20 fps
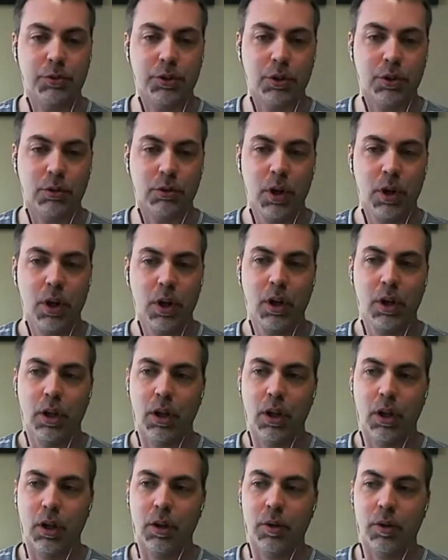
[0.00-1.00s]
So
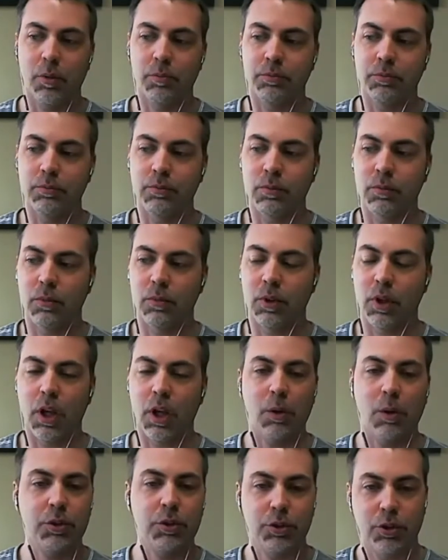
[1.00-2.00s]
I
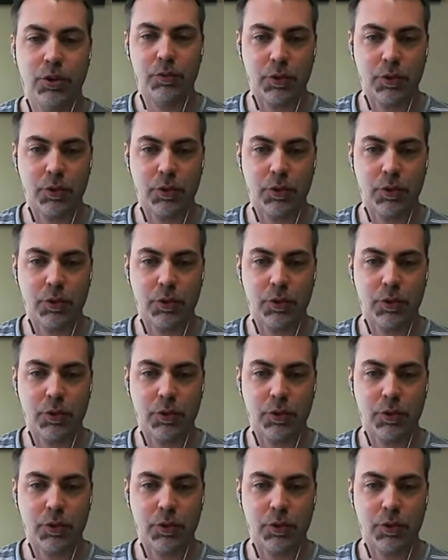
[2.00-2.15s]
always